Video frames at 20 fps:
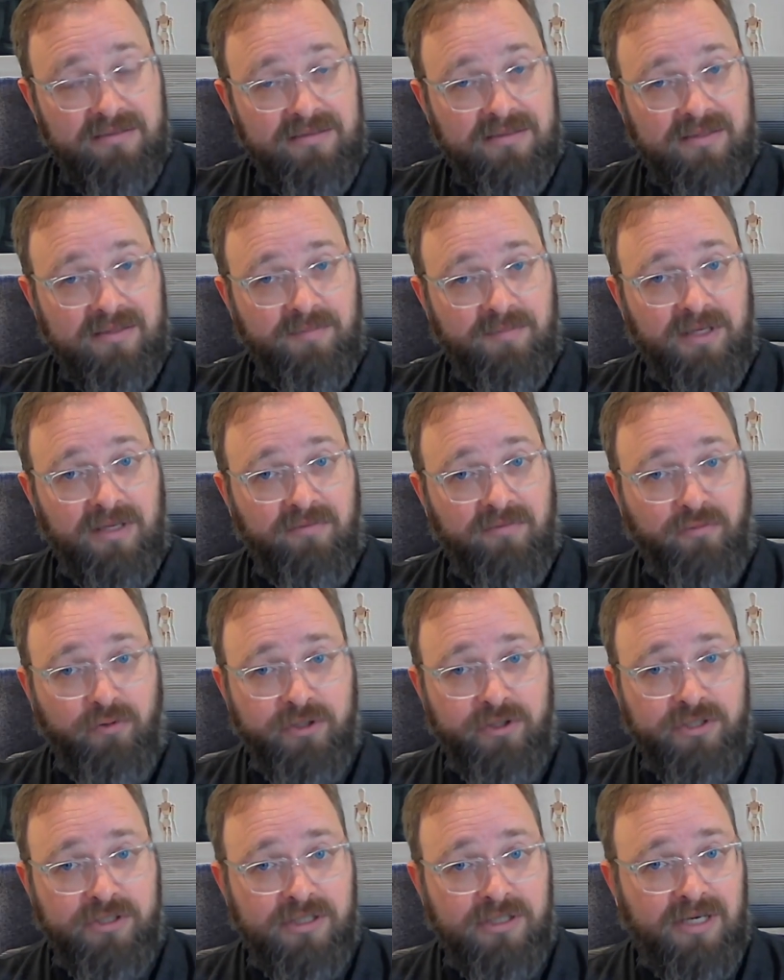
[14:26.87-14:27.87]
Something
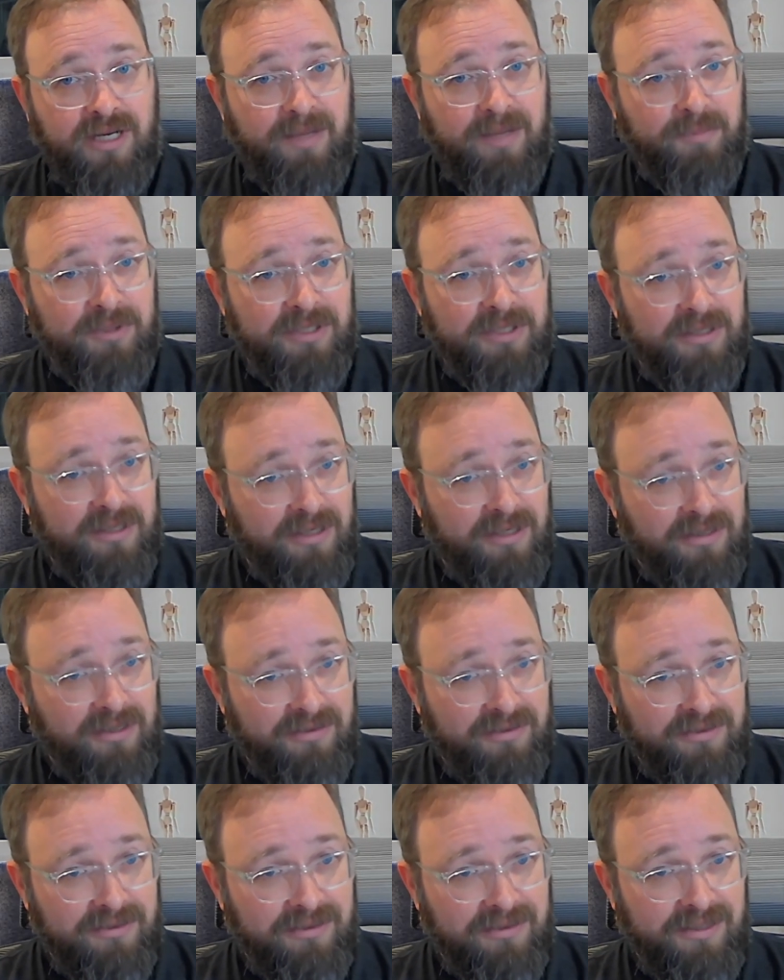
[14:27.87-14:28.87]
unfortunate had happened in there,
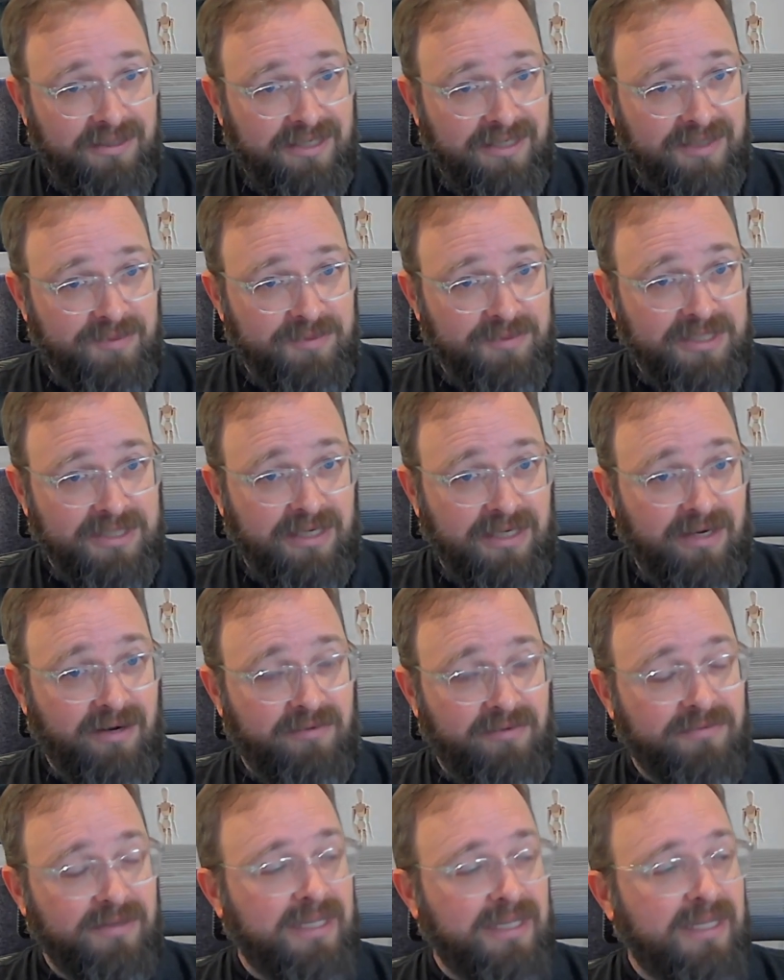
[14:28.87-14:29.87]
and, and it needed to be taken care of.